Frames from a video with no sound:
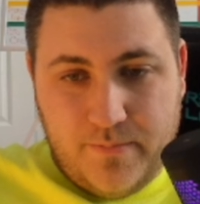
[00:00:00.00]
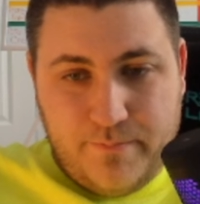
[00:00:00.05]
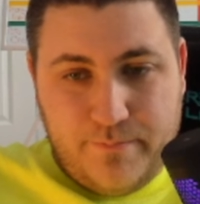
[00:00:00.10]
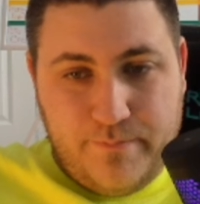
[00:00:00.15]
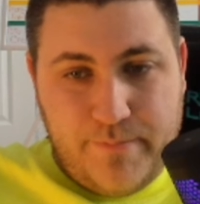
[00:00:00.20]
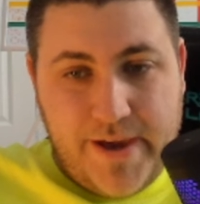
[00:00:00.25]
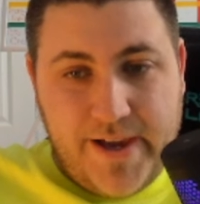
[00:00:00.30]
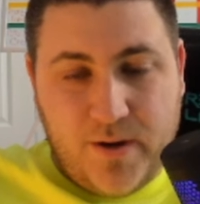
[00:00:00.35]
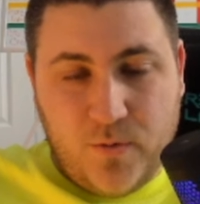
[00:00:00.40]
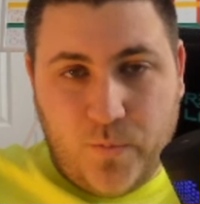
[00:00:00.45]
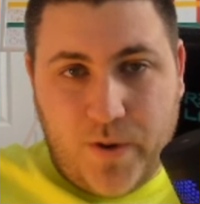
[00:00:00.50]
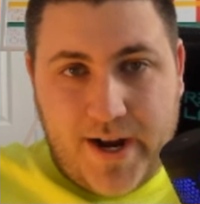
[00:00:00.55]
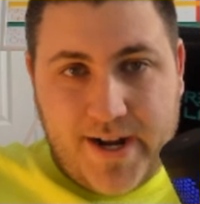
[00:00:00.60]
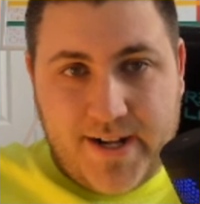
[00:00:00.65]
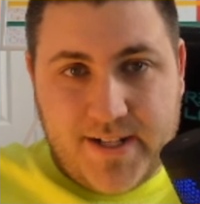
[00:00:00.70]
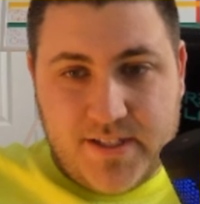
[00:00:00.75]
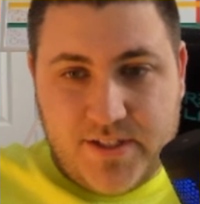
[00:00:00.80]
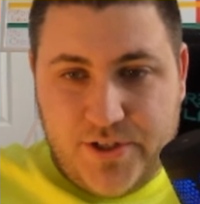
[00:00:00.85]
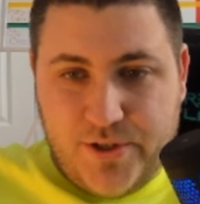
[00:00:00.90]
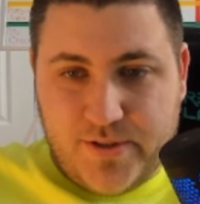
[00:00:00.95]
make
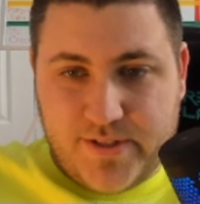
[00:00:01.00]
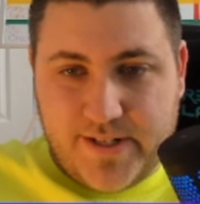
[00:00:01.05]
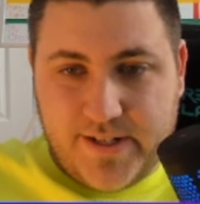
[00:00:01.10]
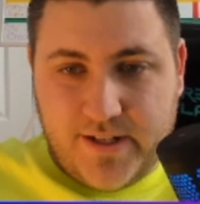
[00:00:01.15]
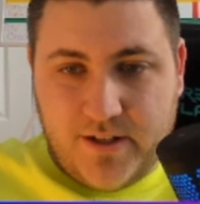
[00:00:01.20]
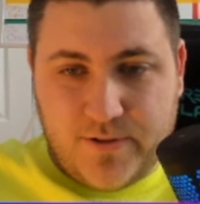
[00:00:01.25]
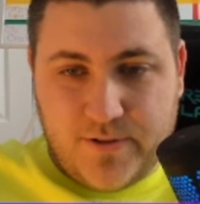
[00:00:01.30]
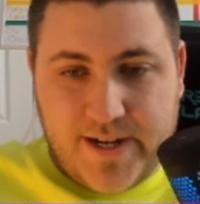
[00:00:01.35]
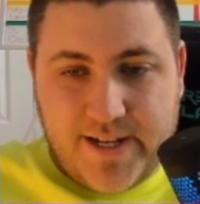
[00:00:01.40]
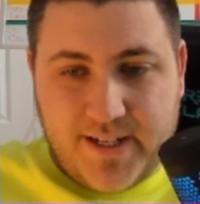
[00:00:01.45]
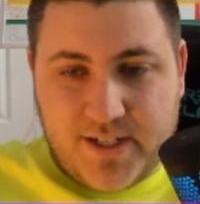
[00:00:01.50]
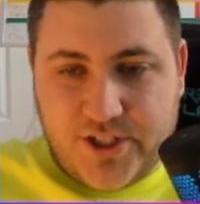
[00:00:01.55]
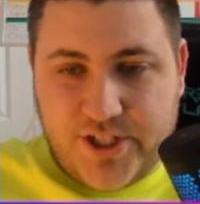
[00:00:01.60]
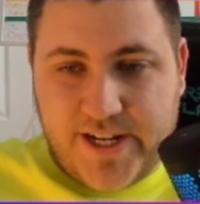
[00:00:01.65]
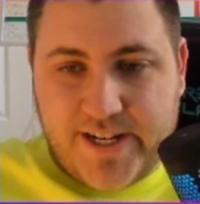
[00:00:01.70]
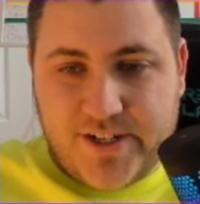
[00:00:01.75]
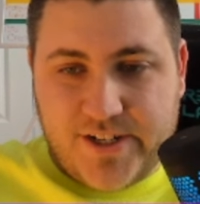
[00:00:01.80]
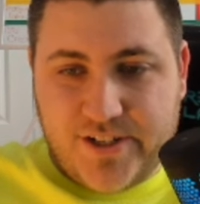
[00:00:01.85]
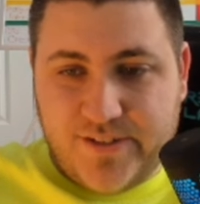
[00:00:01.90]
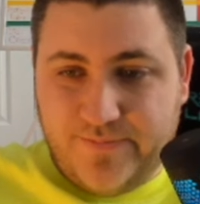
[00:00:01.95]
wines using Grand
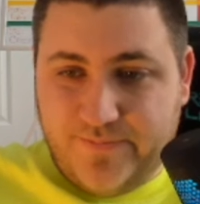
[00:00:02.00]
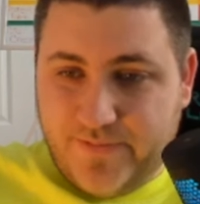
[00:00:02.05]
Exchange.